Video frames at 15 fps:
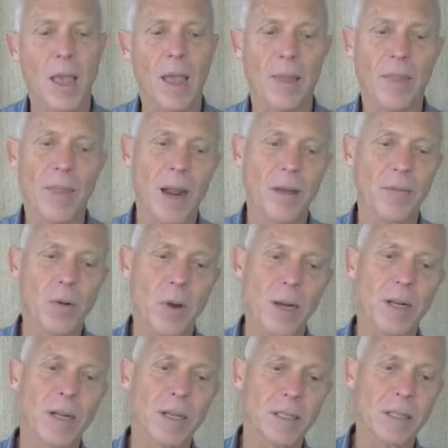And then I've
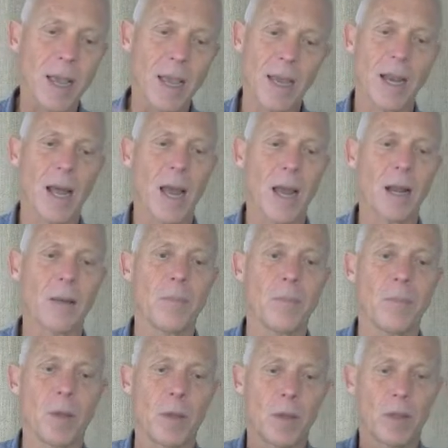created a second
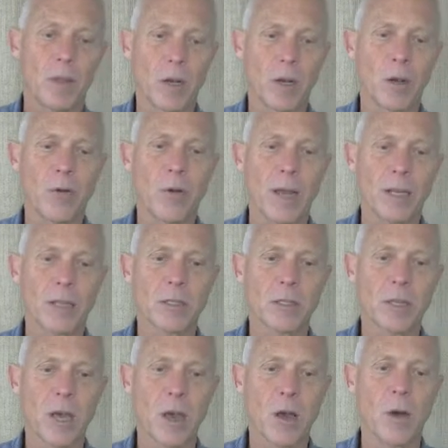item that'll go next
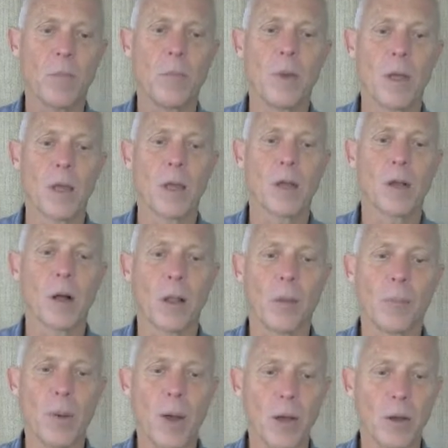to Home
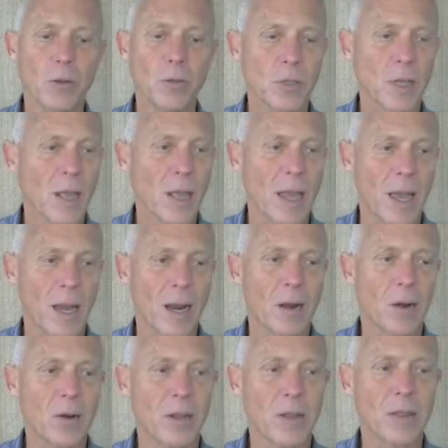called Post, and
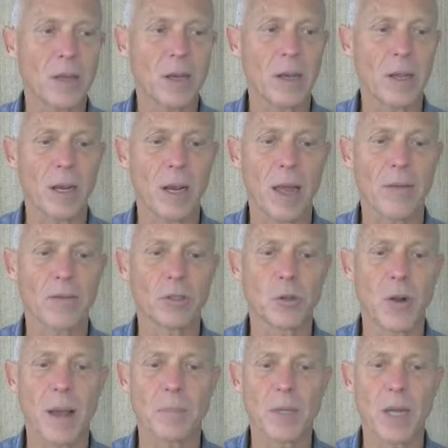underneath it, it'll have a
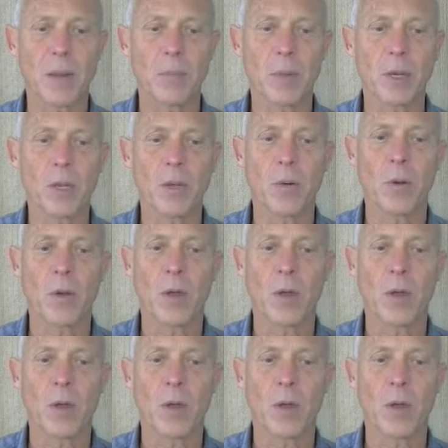drop-down menu